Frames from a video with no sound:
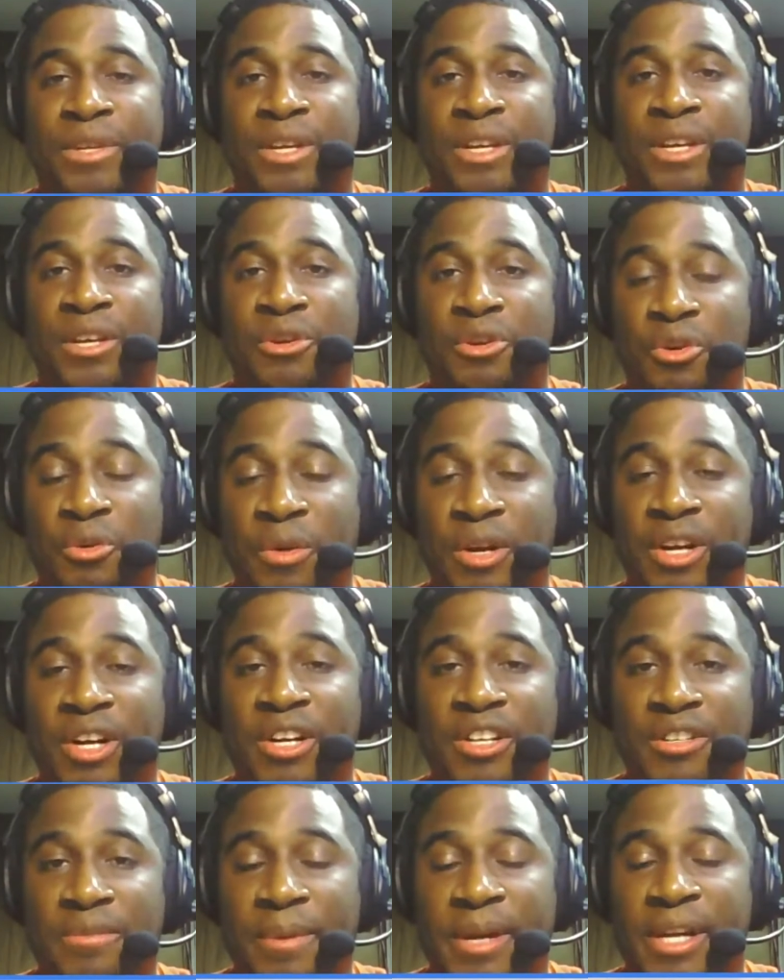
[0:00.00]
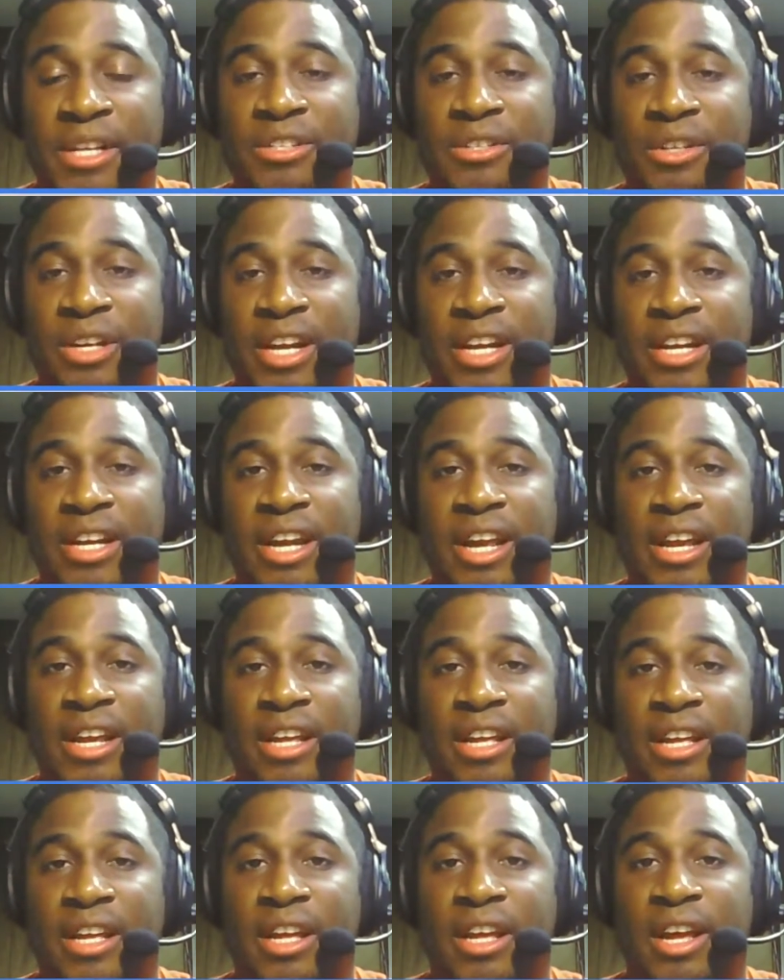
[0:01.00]
You're running a special that day,
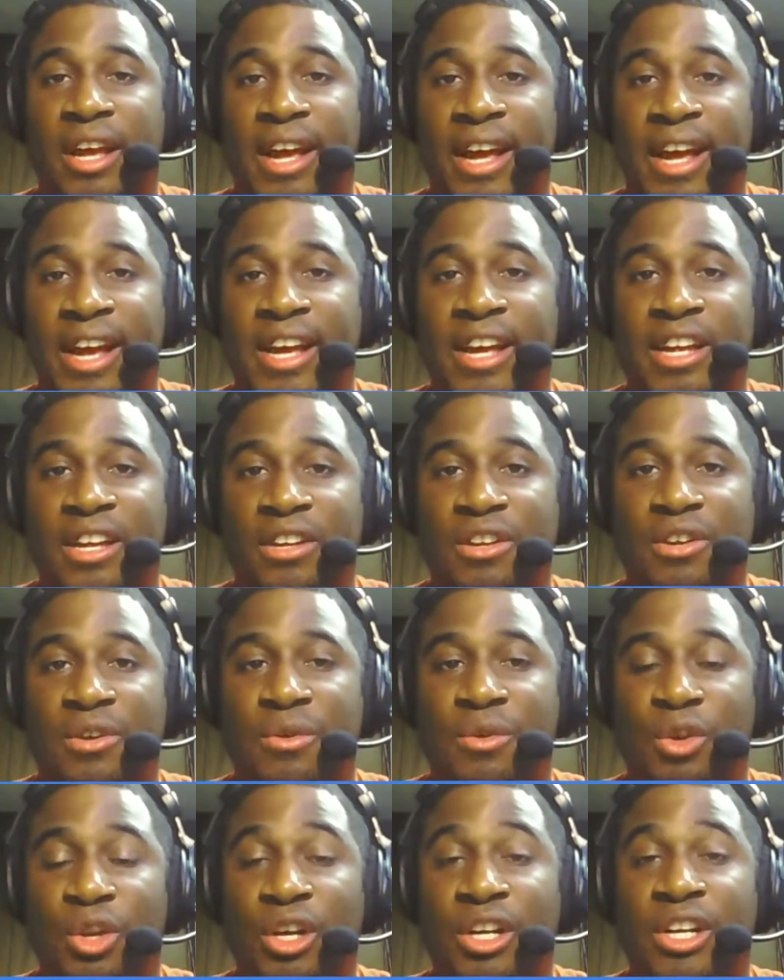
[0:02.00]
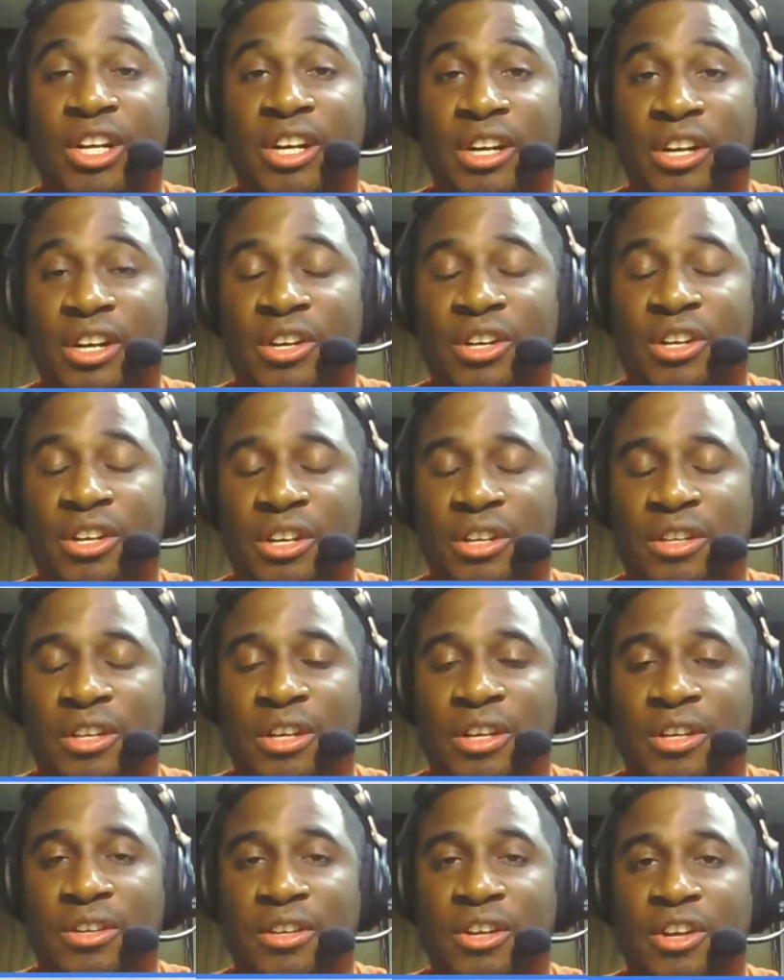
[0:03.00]
and you're looking
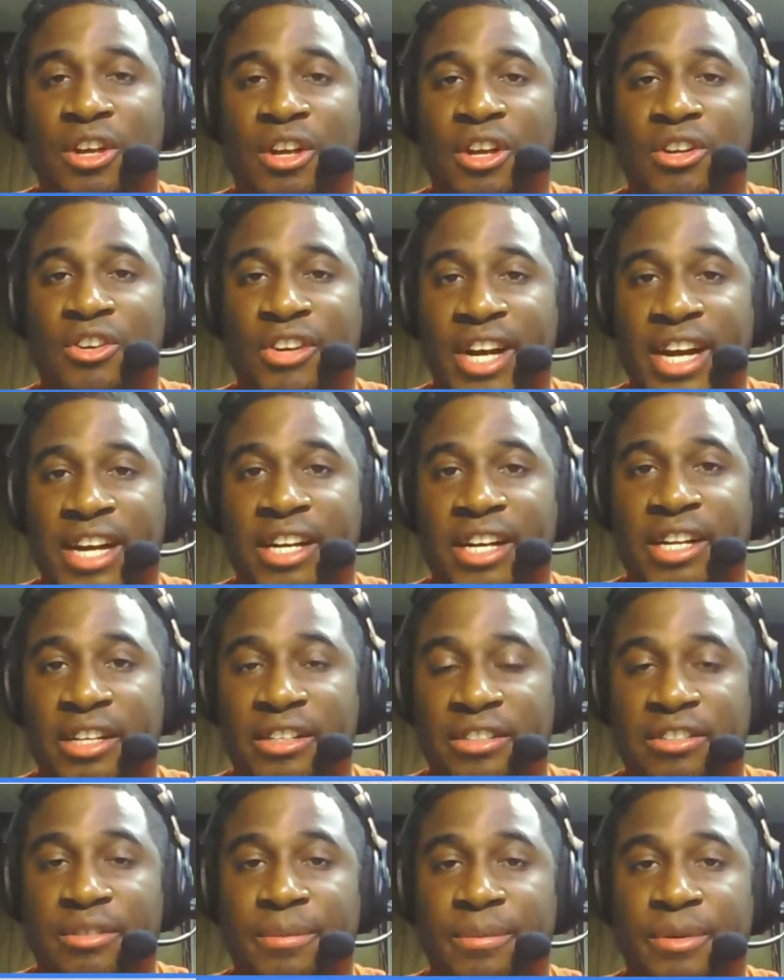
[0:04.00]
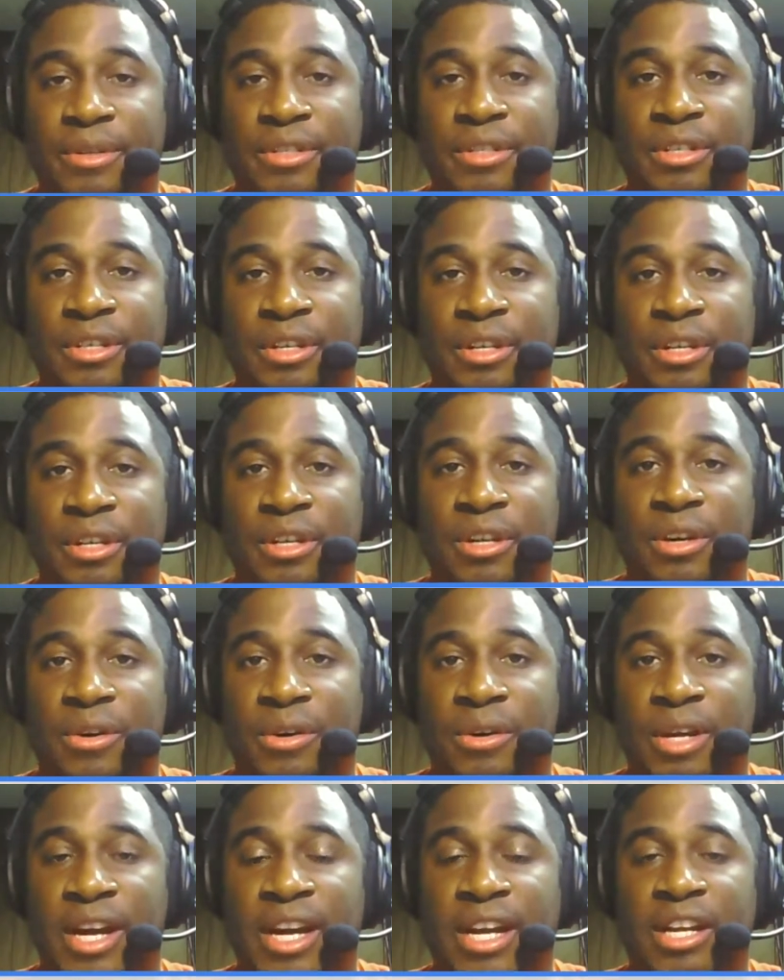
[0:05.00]
to attract customers.
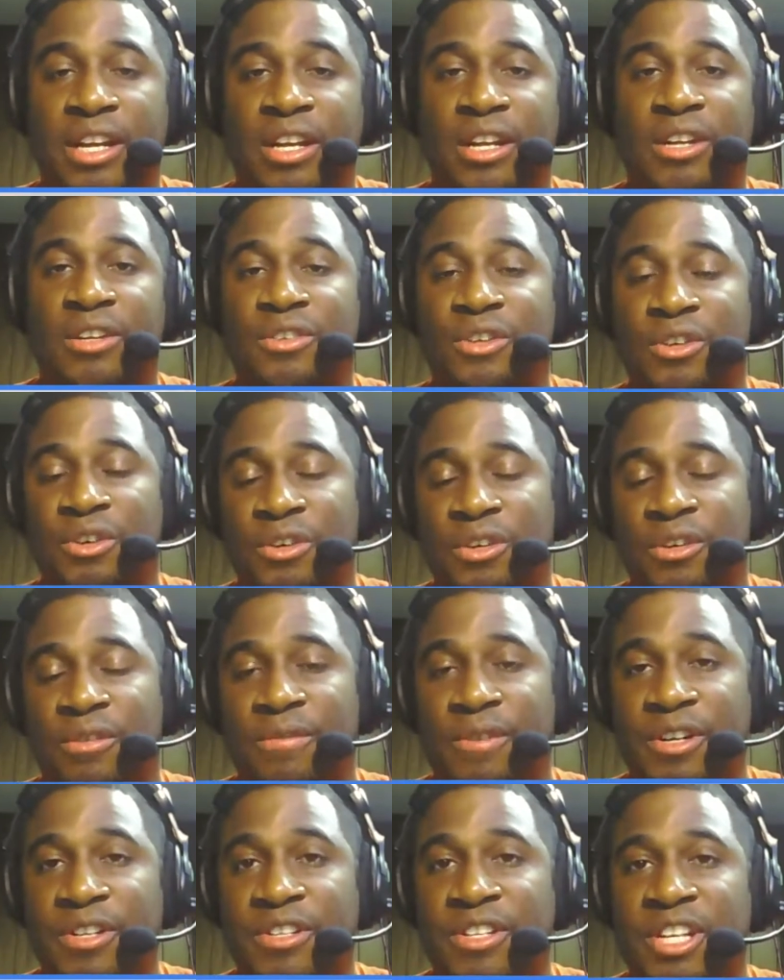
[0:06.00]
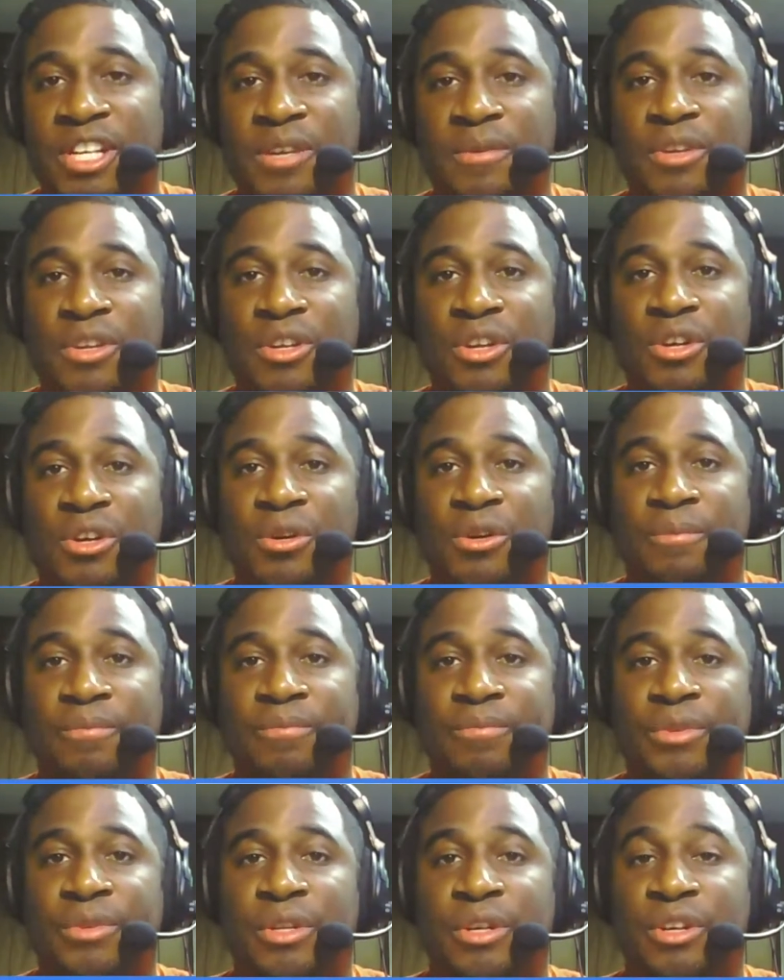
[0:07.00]
Okay, so the first thing you would do,
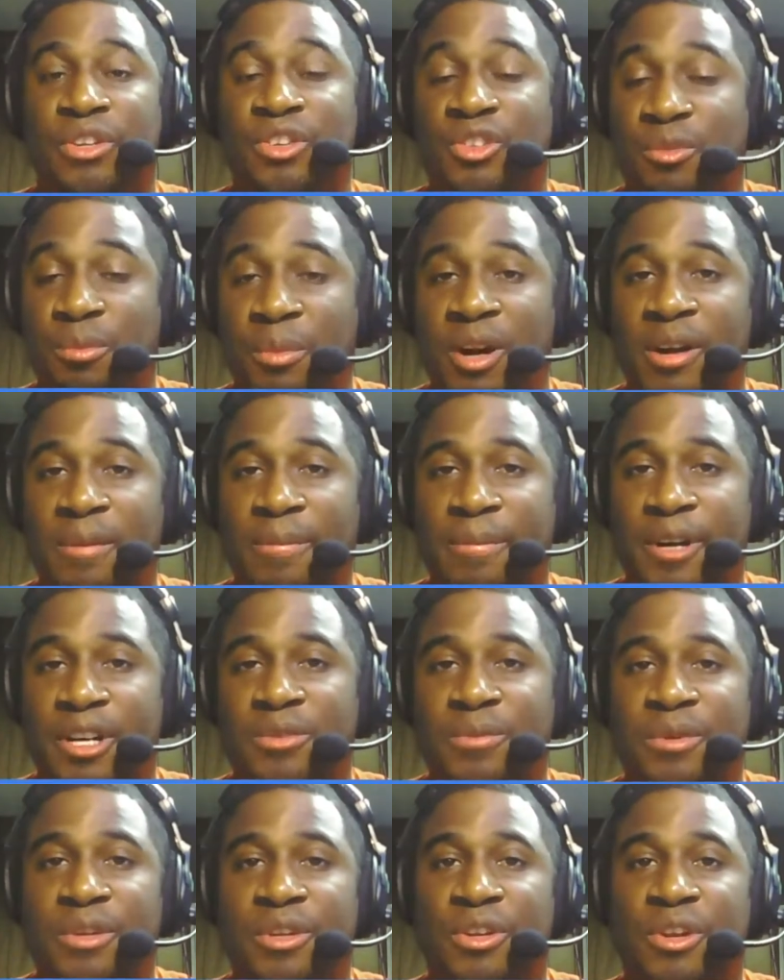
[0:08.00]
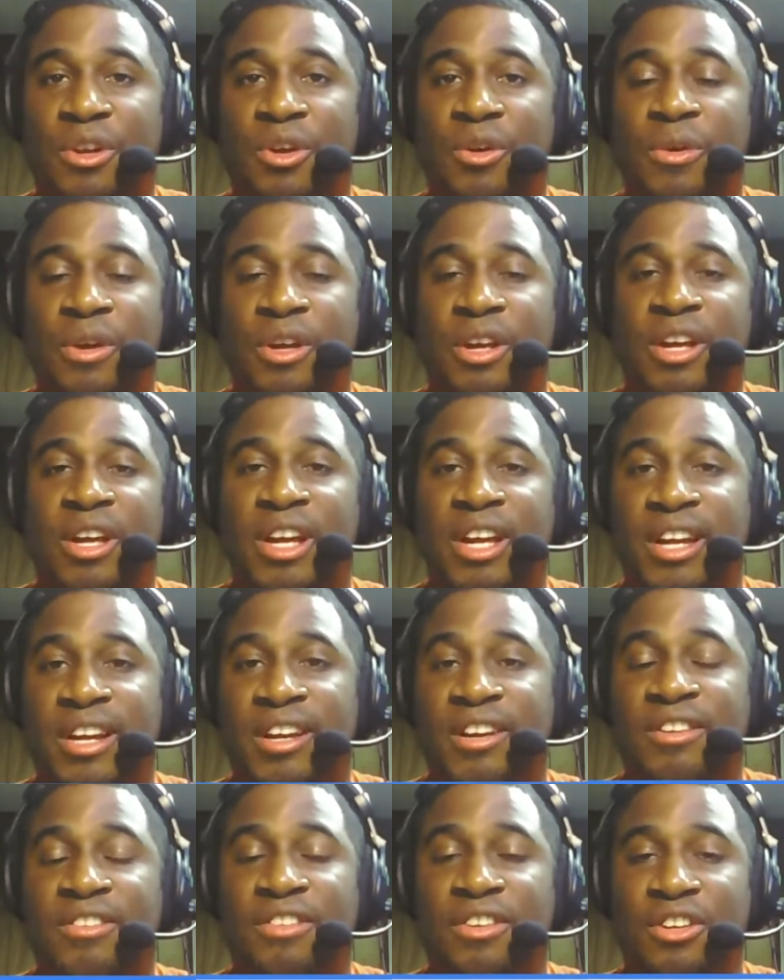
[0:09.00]
smart person would do,
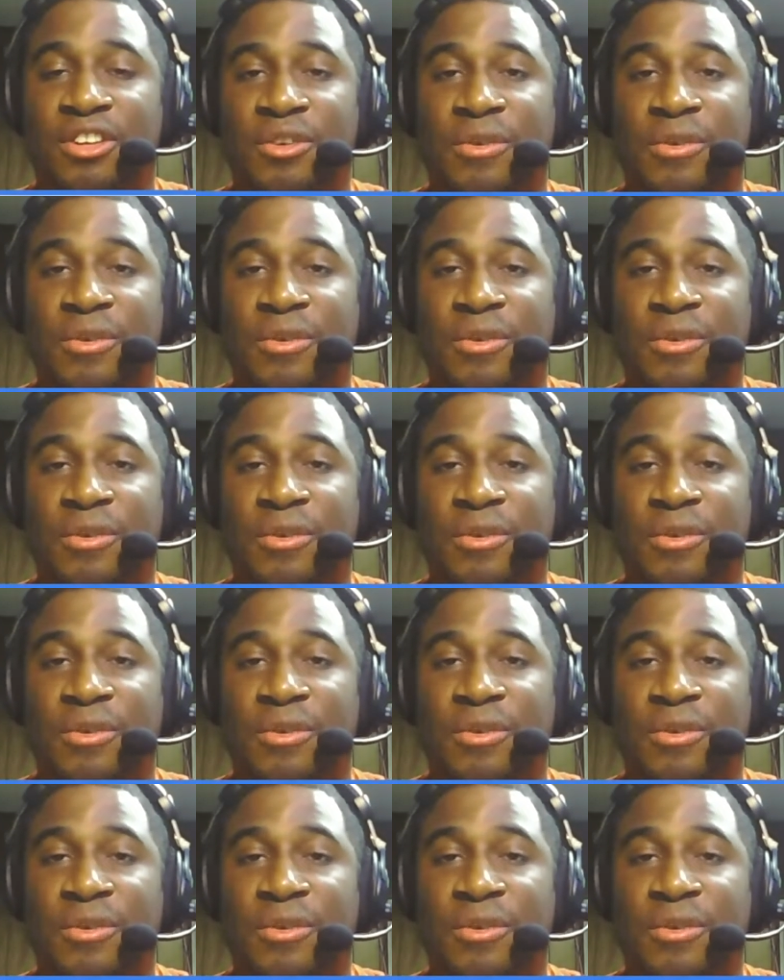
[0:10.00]
is you